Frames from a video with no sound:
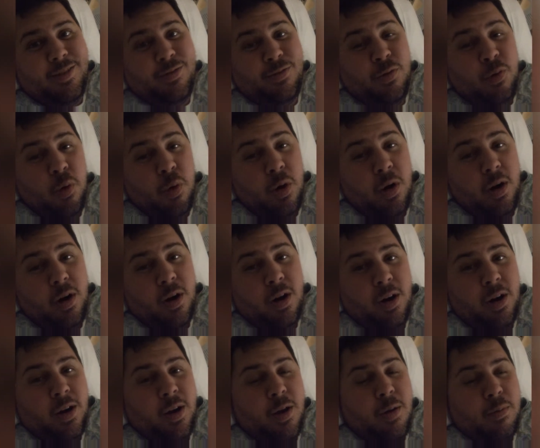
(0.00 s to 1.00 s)
for
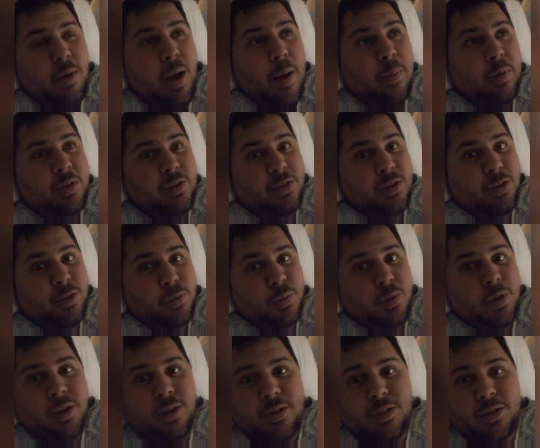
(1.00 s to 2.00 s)
probably six
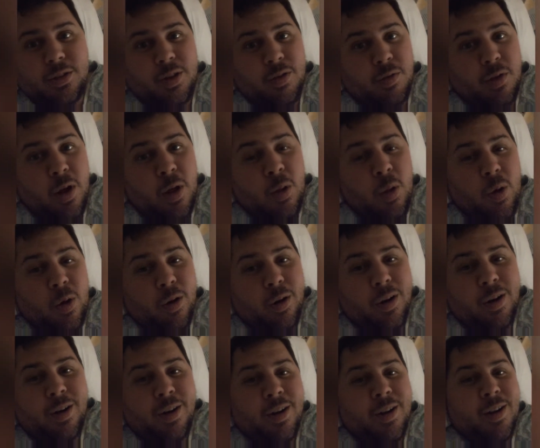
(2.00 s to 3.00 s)
weeks, if not
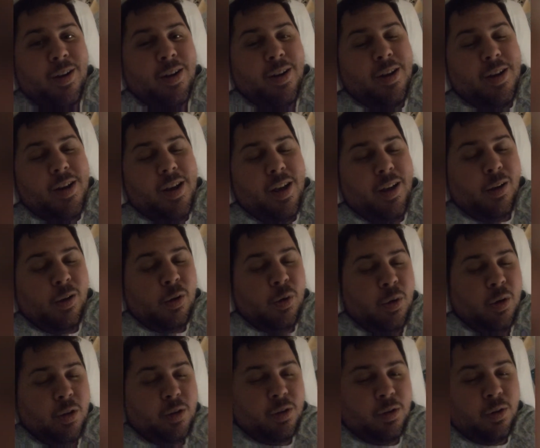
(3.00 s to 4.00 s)
longer. And you
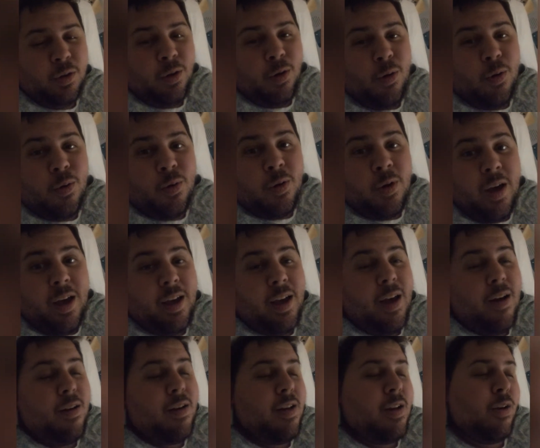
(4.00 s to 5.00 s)
get to go hang
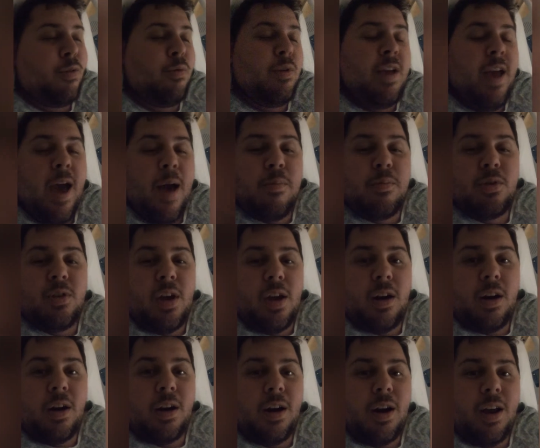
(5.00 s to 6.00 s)
out in a rehab
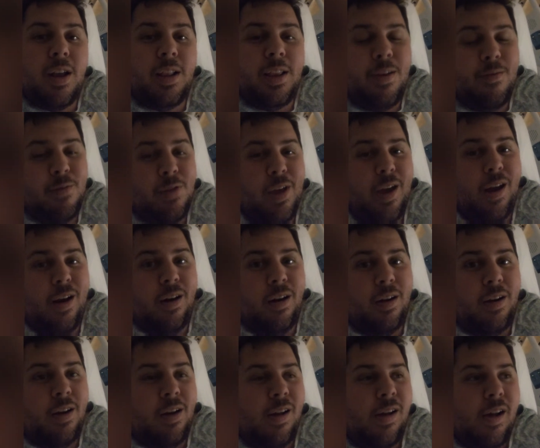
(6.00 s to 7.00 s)
center and live there,
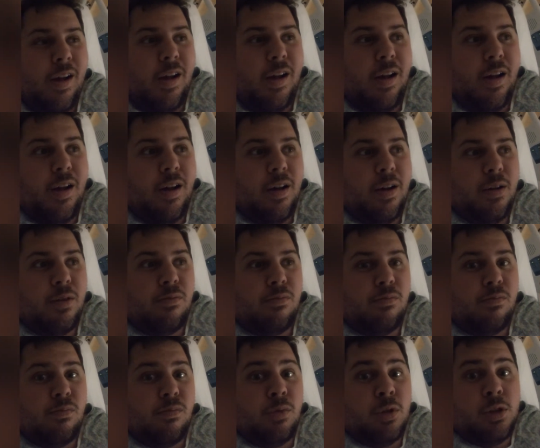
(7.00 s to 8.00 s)
um,
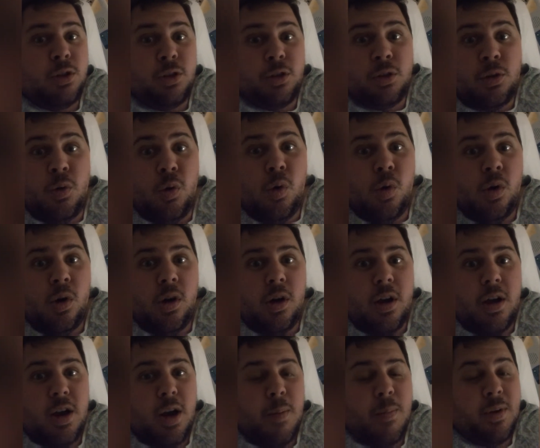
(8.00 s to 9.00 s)
which is cool.
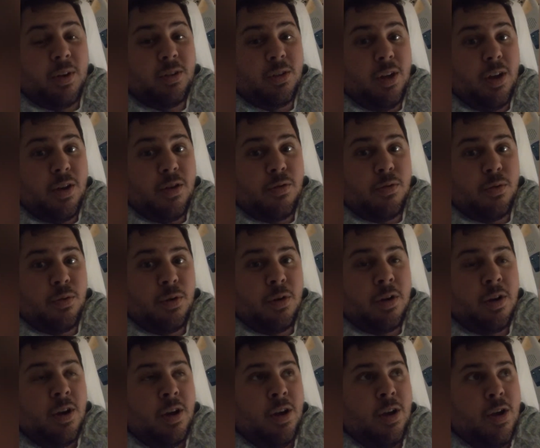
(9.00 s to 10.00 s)
And I'm excited for it.
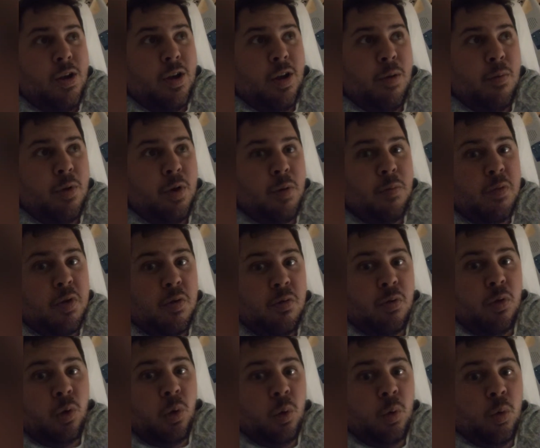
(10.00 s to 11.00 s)
And I'm going to meet
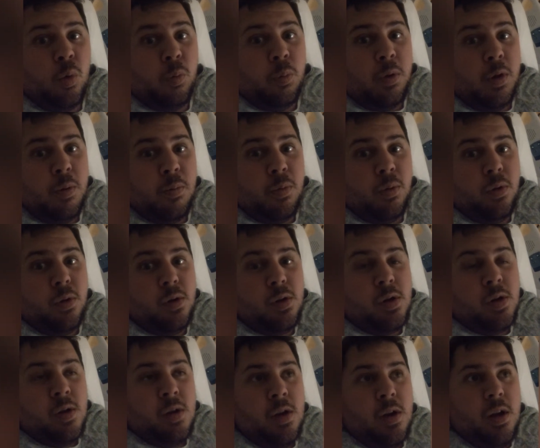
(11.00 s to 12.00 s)
really cool people.
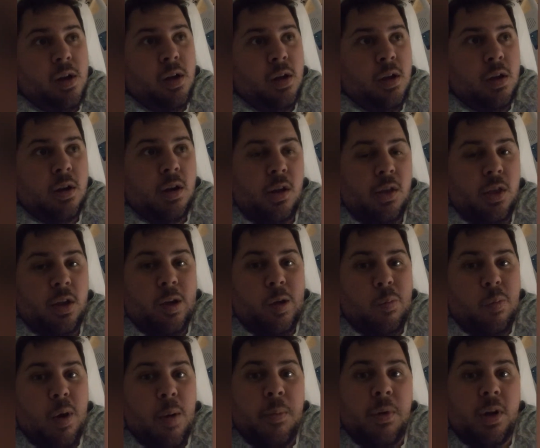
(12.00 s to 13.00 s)
And I think I'm
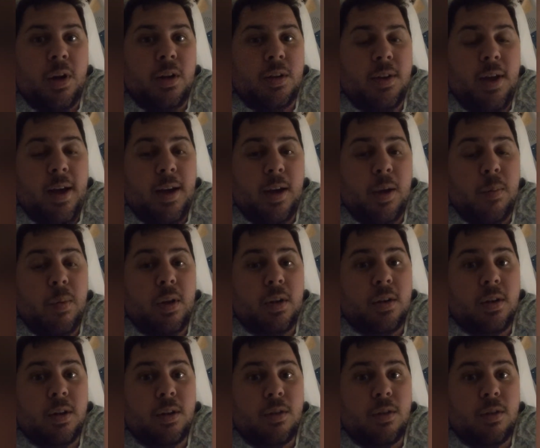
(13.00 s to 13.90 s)
probably going to document